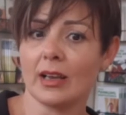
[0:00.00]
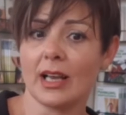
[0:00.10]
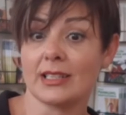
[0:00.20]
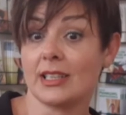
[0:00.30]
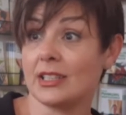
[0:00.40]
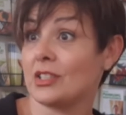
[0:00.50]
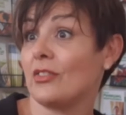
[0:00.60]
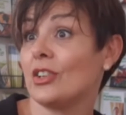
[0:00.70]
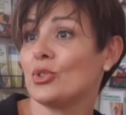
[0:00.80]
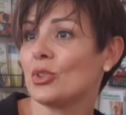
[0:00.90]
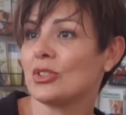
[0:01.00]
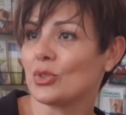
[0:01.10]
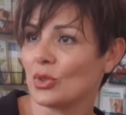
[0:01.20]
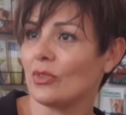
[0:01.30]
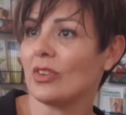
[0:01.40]
as an individual,
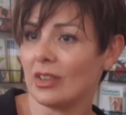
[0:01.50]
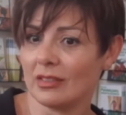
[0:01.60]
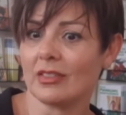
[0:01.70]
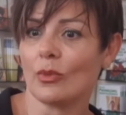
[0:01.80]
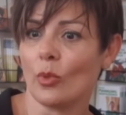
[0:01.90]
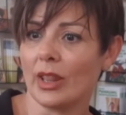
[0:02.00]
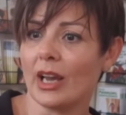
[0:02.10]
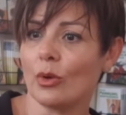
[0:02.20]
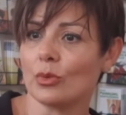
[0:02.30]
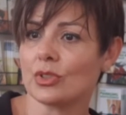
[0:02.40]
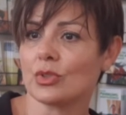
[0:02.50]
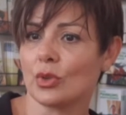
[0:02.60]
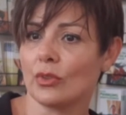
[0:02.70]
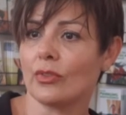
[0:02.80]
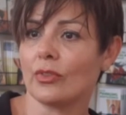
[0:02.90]
sort of without
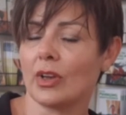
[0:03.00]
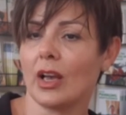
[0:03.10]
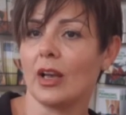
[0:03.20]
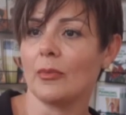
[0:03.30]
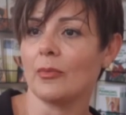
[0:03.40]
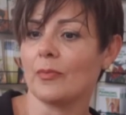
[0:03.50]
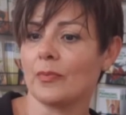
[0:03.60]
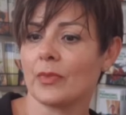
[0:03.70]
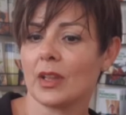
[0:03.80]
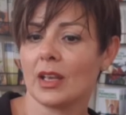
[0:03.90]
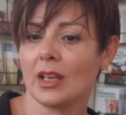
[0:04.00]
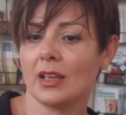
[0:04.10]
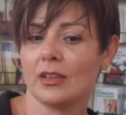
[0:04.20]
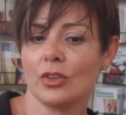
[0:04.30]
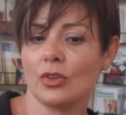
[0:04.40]
sort of,
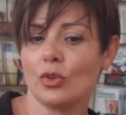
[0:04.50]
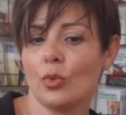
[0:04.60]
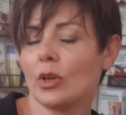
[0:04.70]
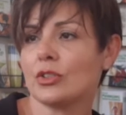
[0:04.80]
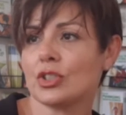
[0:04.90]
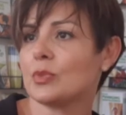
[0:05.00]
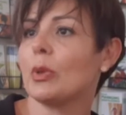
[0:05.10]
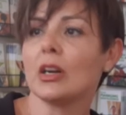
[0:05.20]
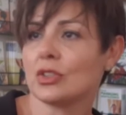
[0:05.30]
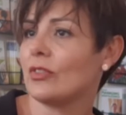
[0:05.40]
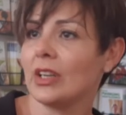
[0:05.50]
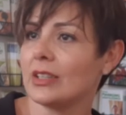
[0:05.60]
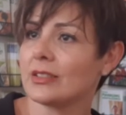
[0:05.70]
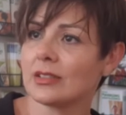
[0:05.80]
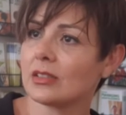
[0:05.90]
you weren't just part of a
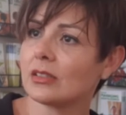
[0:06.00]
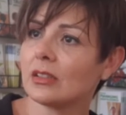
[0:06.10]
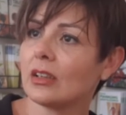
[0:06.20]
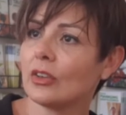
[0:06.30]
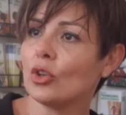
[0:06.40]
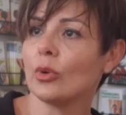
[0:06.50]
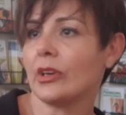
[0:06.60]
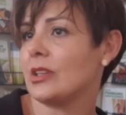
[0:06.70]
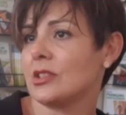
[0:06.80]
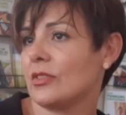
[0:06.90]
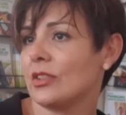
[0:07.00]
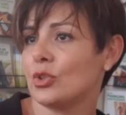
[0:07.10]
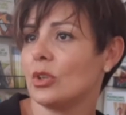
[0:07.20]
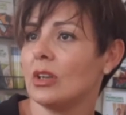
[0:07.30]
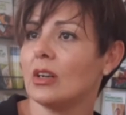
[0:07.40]
list, you were an
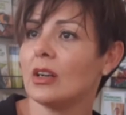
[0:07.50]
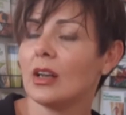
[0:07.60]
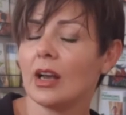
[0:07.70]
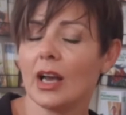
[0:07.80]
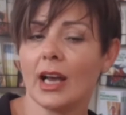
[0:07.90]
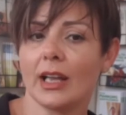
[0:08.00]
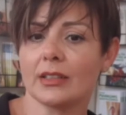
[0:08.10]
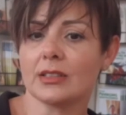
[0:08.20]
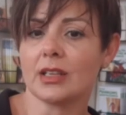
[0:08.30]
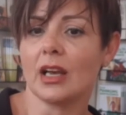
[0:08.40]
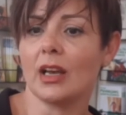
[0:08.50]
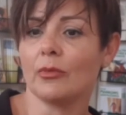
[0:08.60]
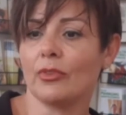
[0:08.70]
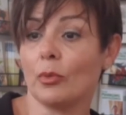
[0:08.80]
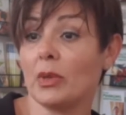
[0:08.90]
individual. And
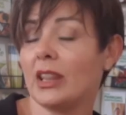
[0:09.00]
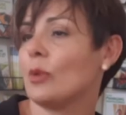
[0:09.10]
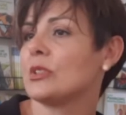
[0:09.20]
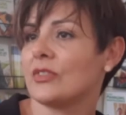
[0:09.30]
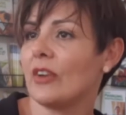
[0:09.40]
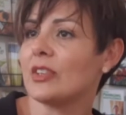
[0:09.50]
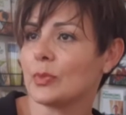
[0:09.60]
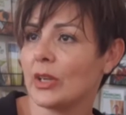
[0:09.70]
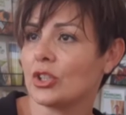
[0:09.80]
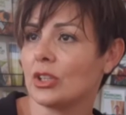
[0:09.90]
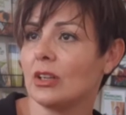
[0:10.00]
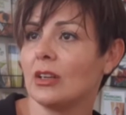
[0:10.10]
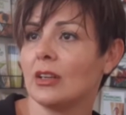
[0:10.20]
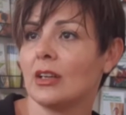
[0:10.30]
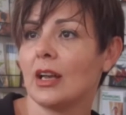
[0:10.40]
for me, that was very special.
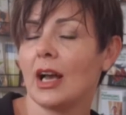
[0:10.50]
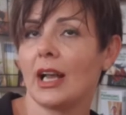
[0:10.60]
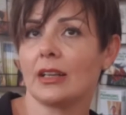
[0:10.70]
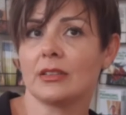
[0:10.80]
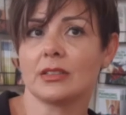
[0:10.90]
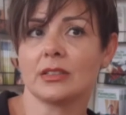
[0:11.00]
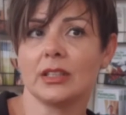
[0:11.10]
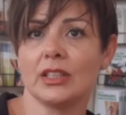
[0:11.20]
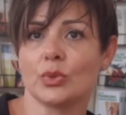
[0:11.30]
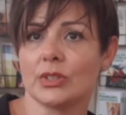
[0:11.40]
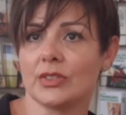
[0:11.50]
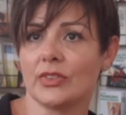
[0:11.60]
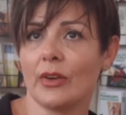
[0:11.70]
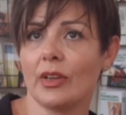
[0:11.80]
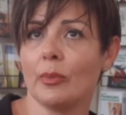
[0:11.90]
And it was
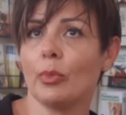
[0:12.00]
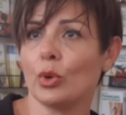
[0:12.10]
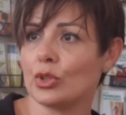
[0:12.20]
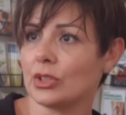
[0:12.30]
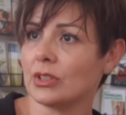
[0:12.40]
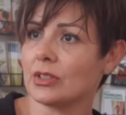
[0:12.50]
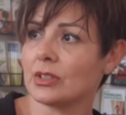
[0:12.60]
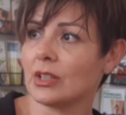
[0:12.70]
very important